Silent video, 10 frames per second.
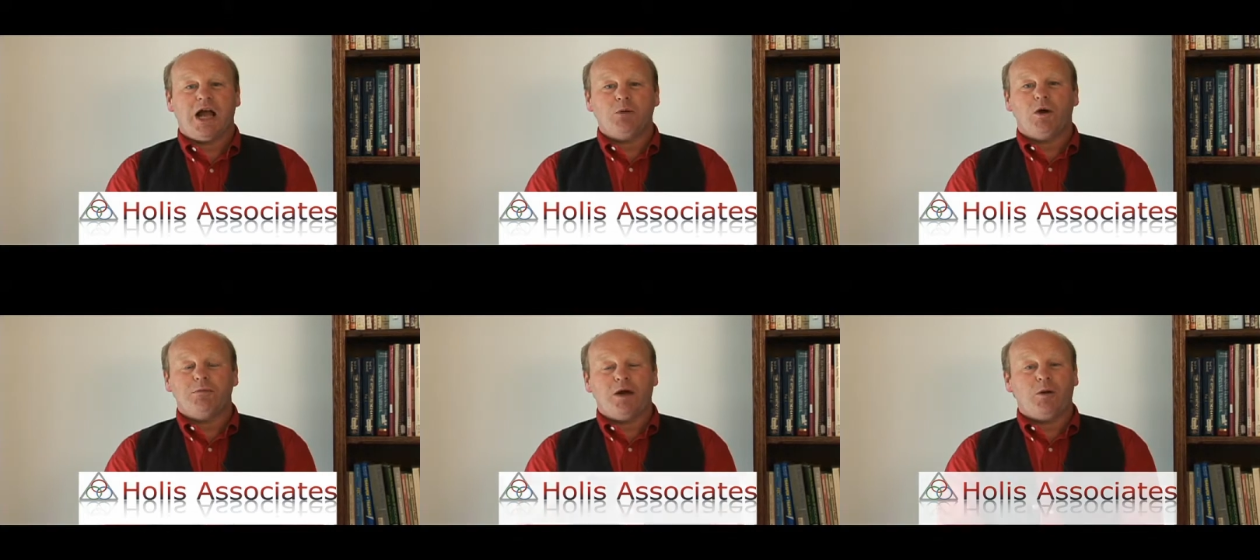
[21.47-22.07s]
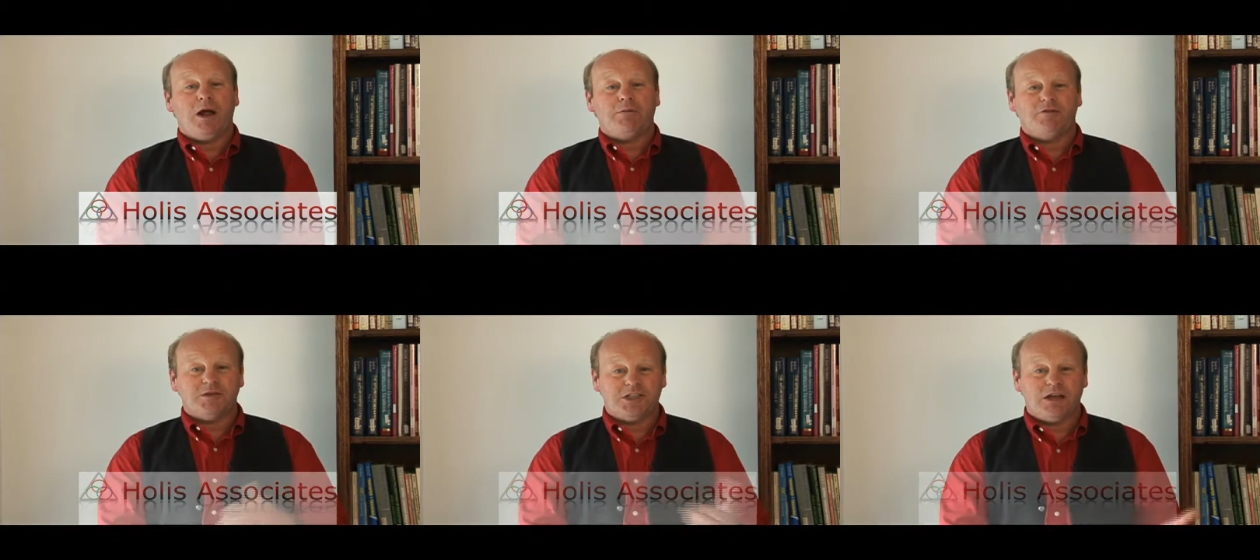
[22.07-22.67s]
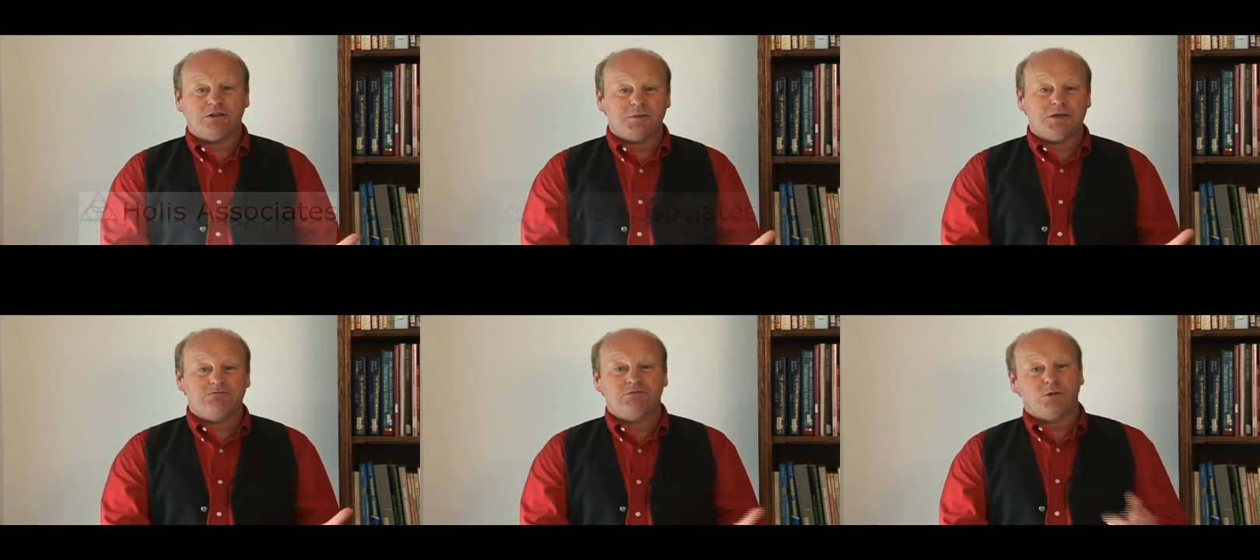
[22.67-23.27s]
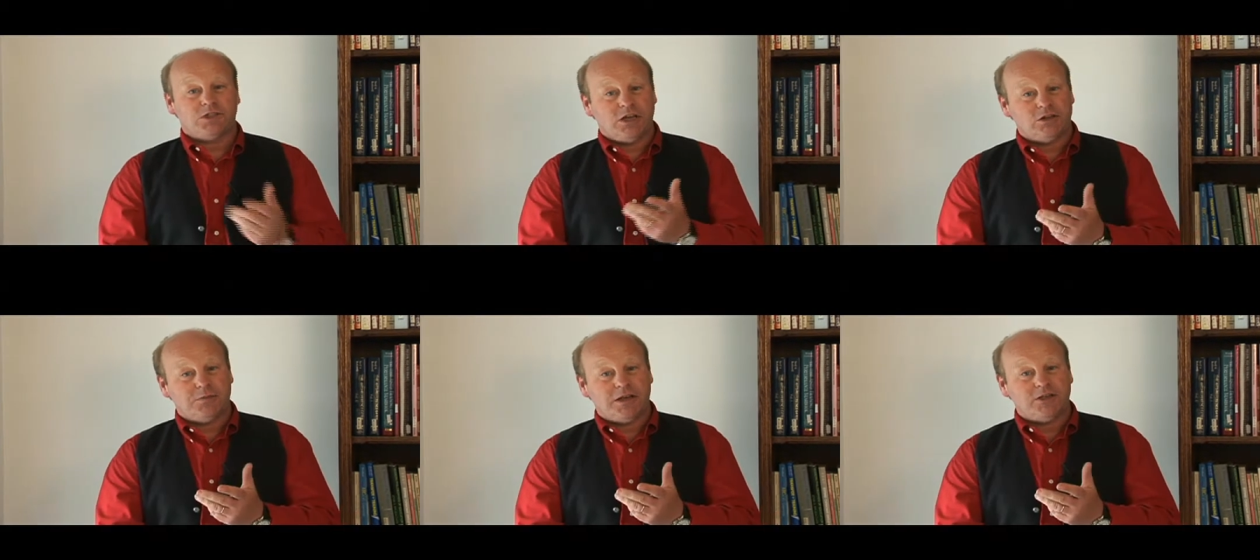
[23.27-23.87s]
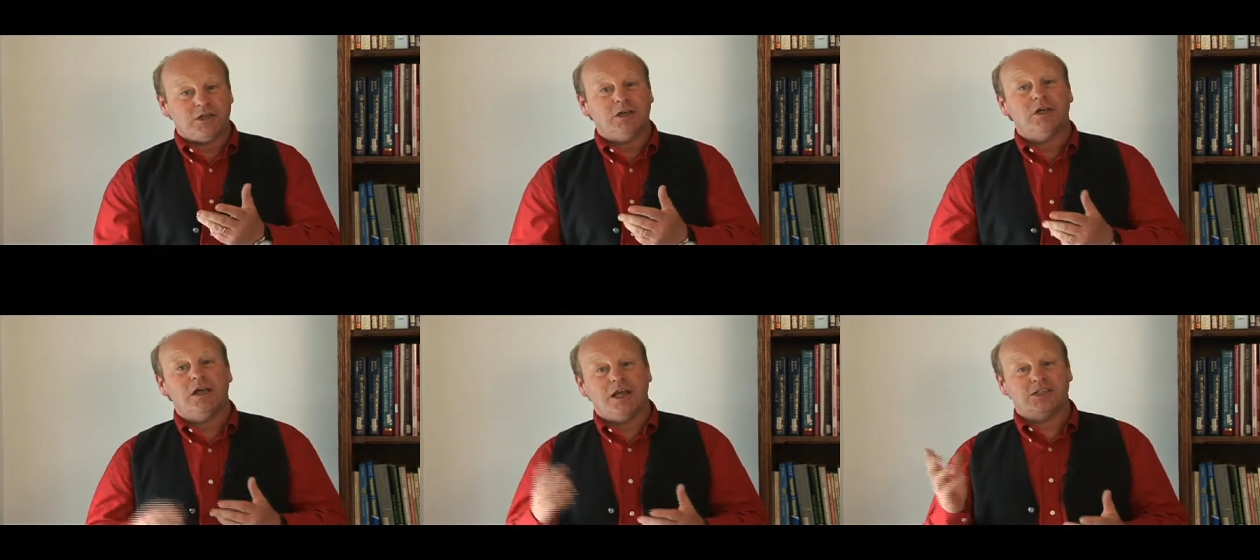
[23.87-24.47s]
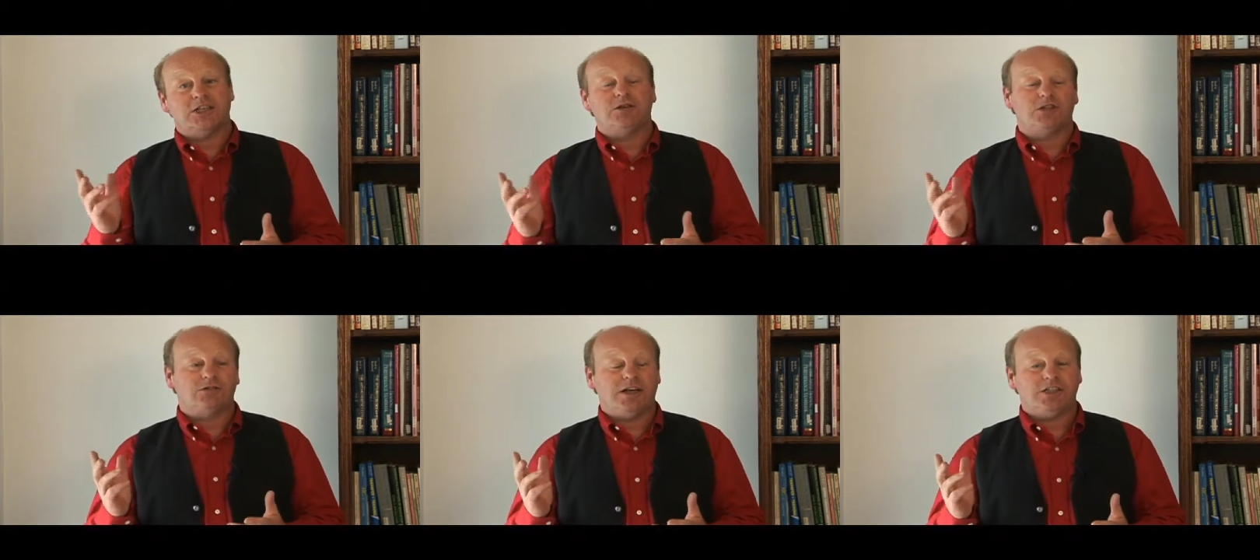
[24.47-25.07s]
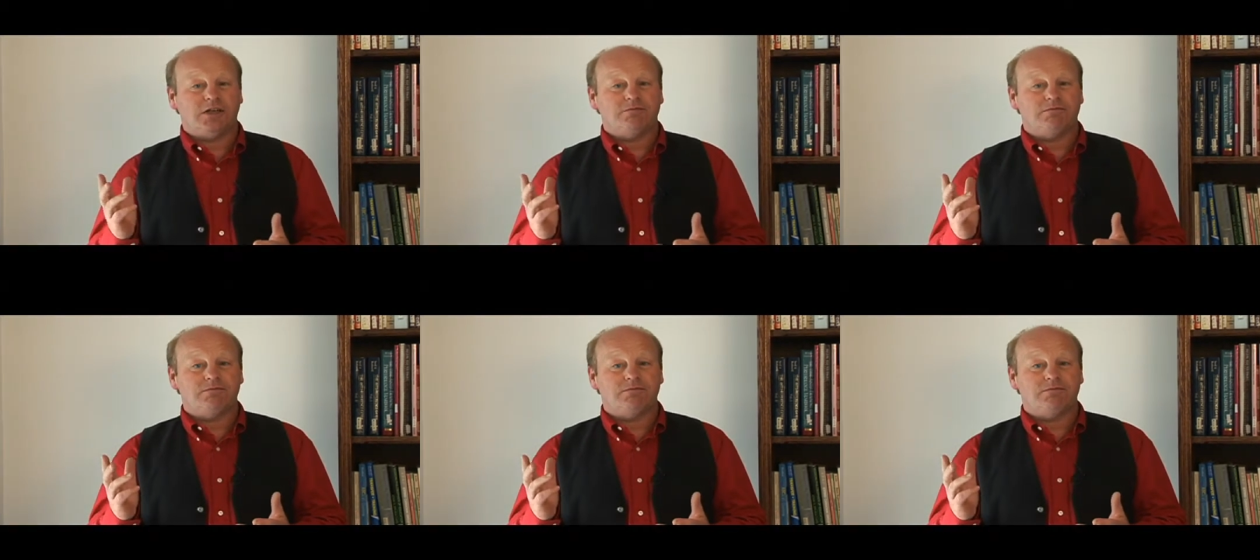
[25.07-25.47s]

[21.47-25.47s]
I worked my way up from a salesman to a sales manager and a sales director.